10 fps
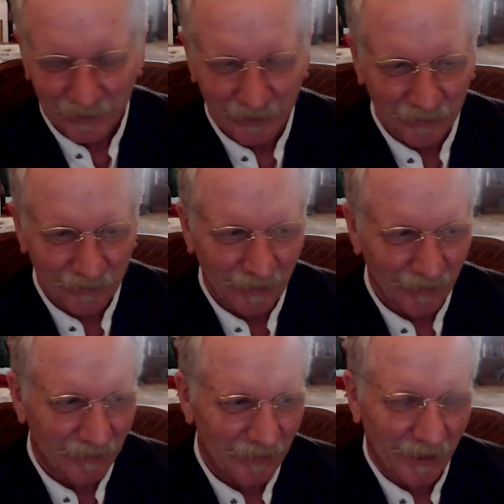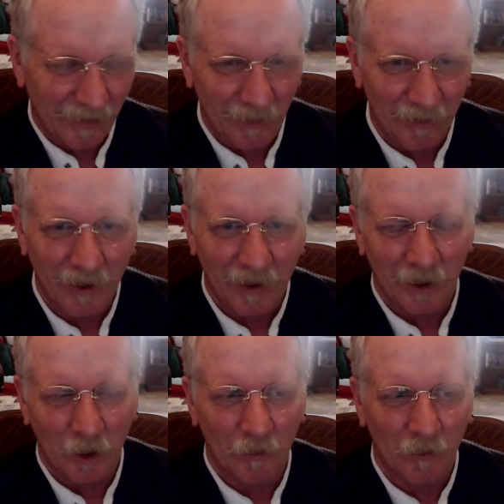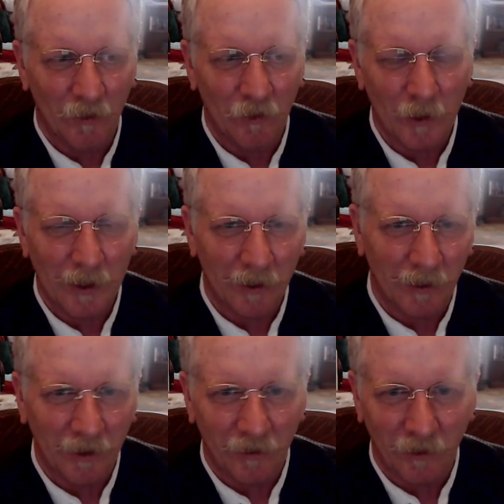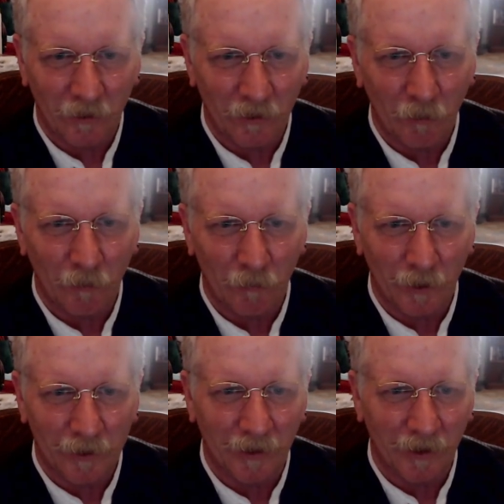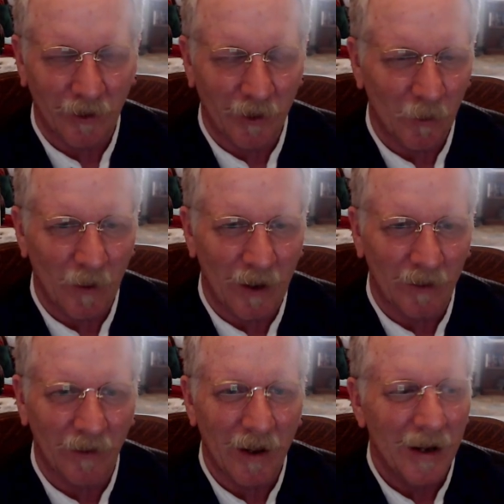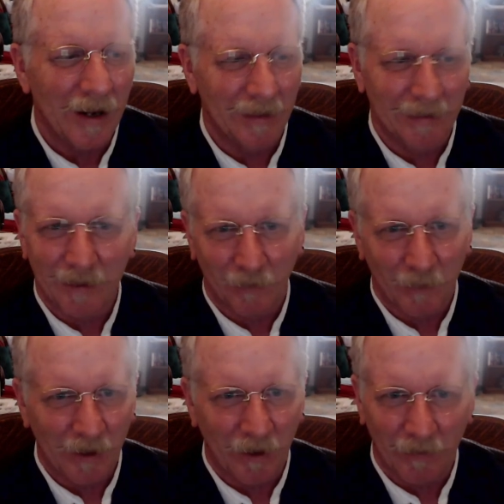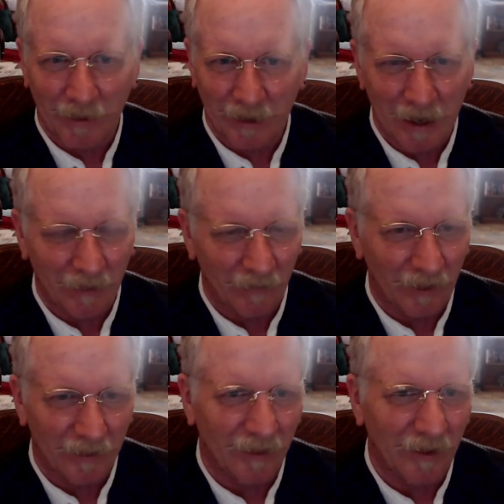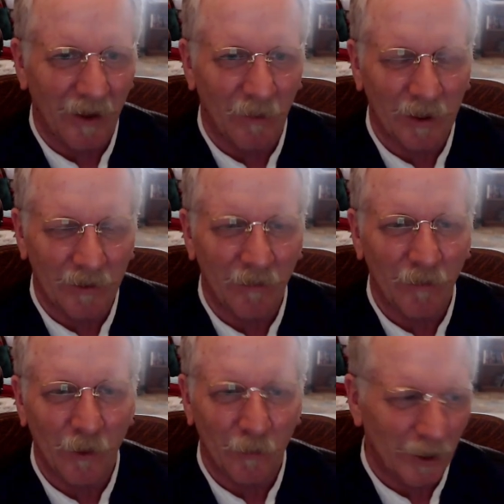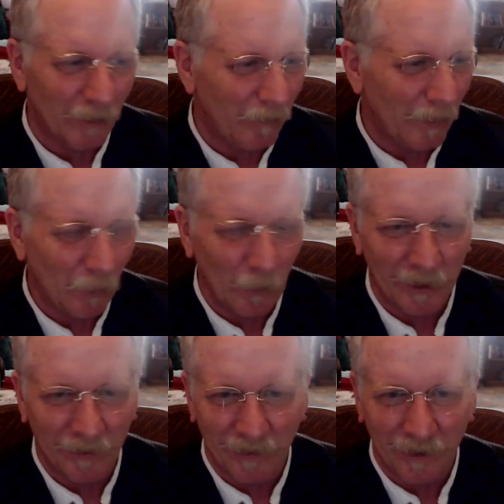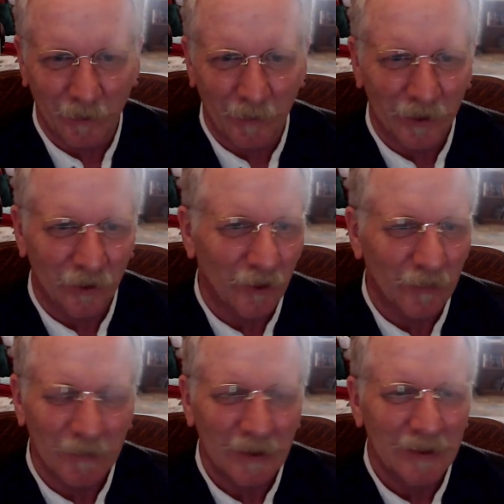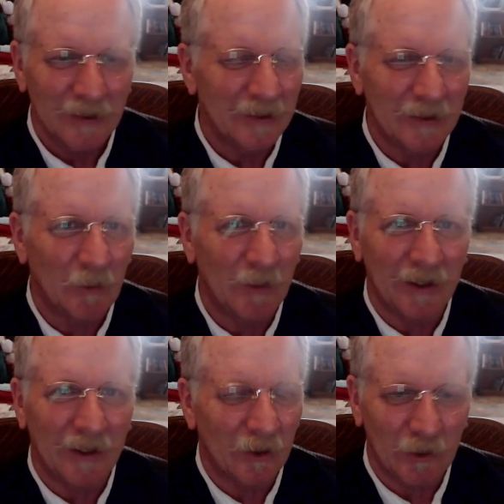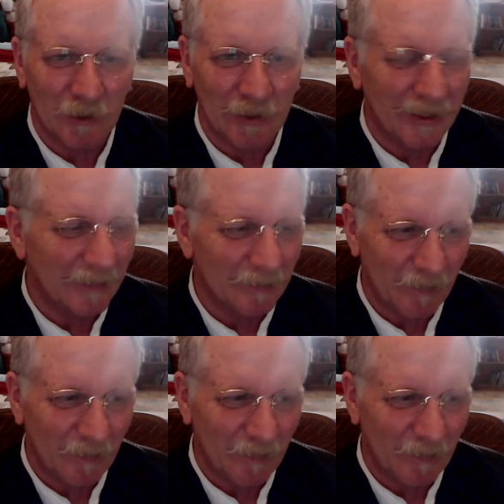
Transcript: Goodfellas said, it was, strangulation, self-inflicted or otherwise. And that's about all they got of it. Except for the people we can see in the picture, nobody knows who did it.